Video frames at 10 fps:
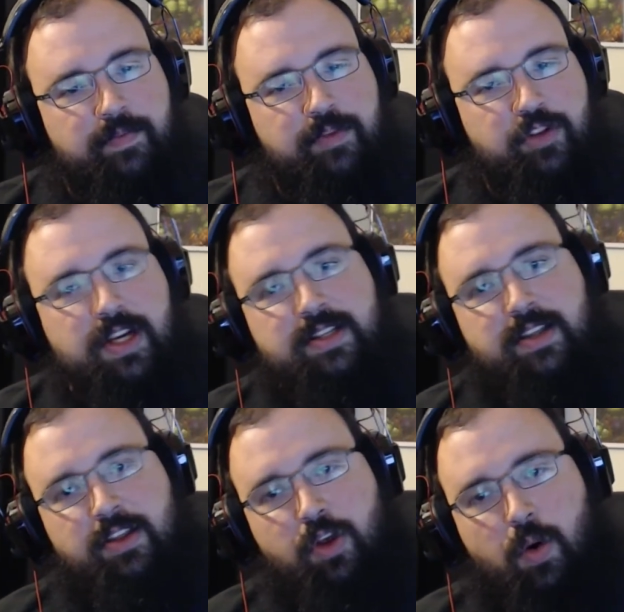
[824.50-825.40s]
She's
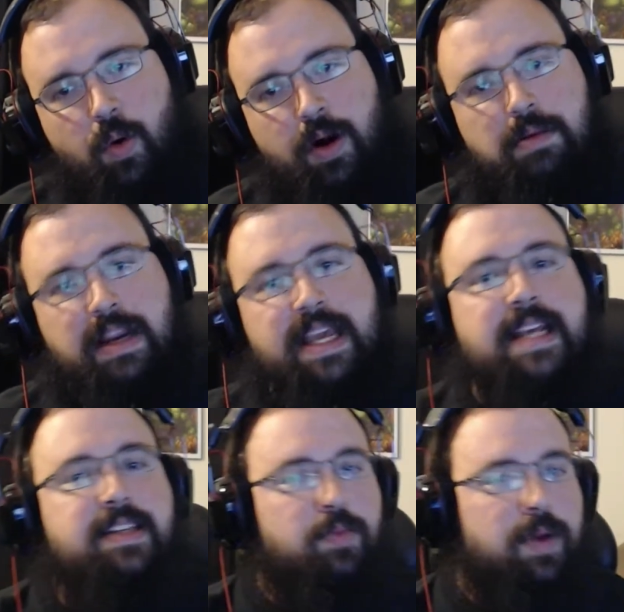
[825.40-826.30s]
the Thor, but
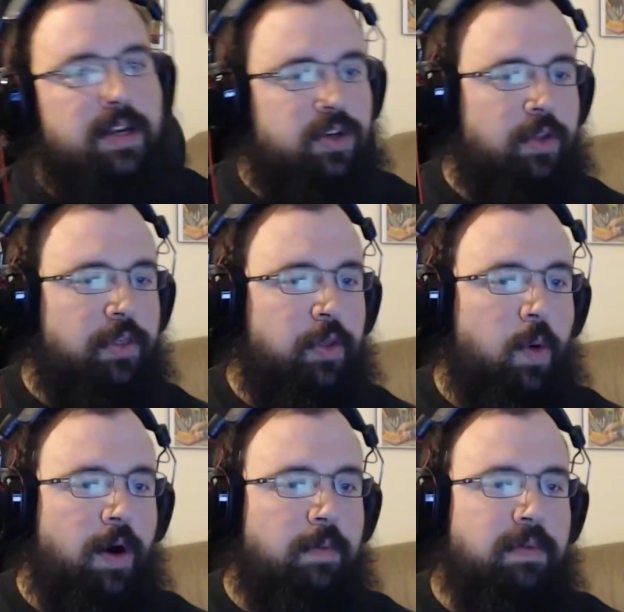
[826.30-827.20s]
he's the original
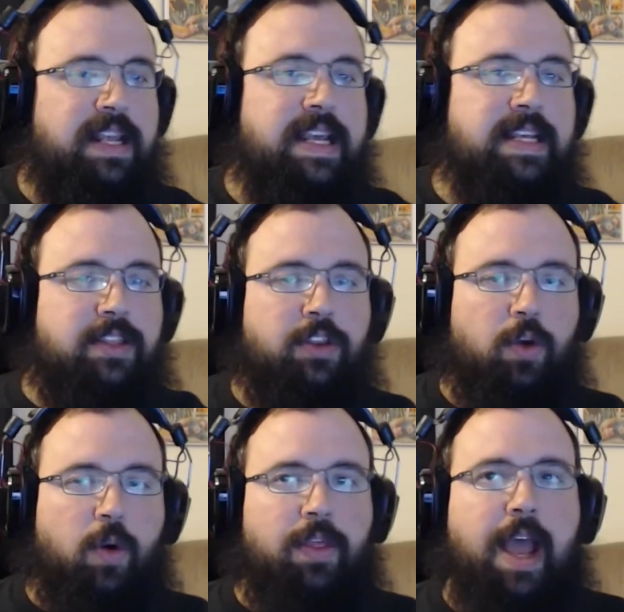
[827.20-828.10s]
Thor, but he's the
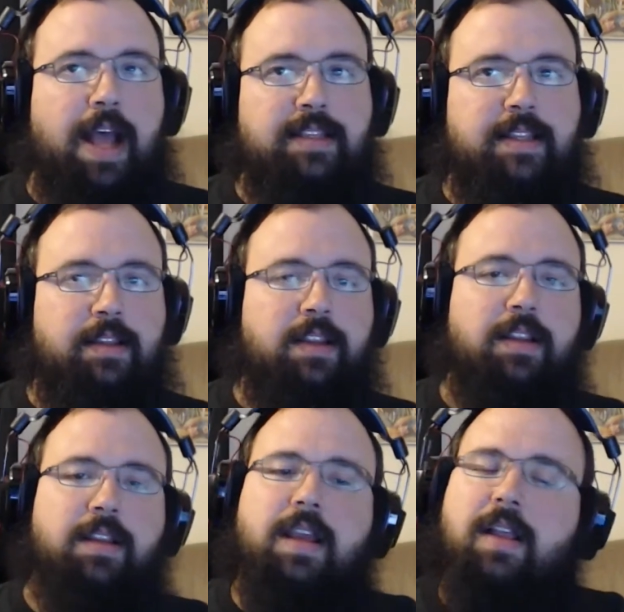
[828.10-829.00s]
Thor that has the,
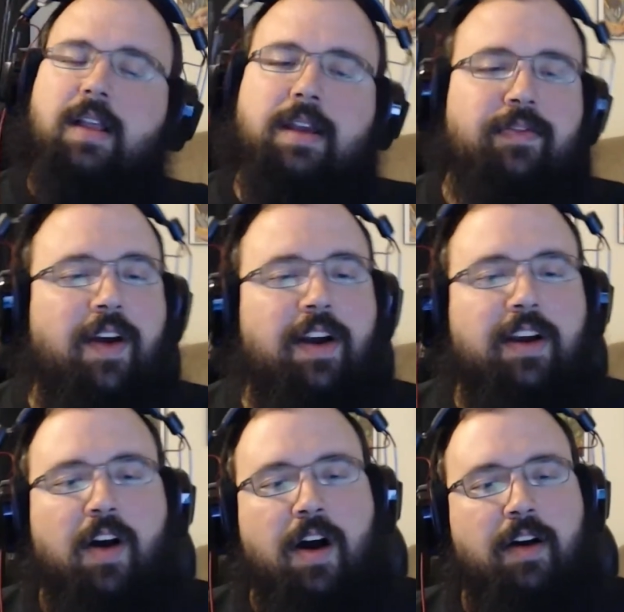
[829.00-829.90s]
like, fuck
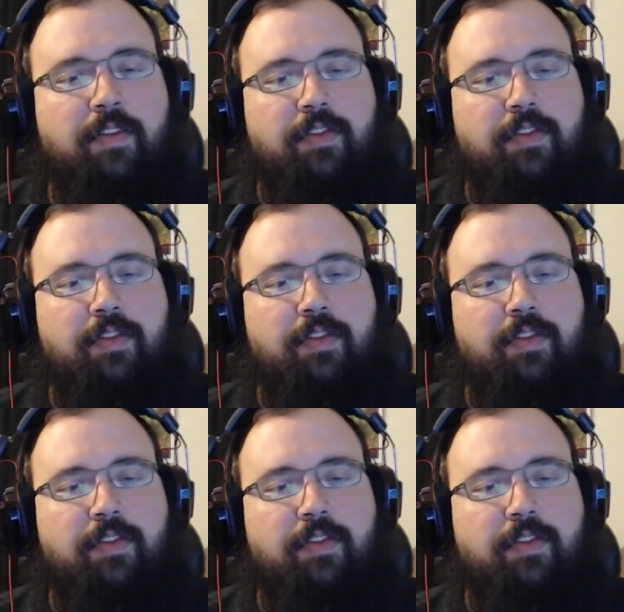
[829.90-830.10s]
off.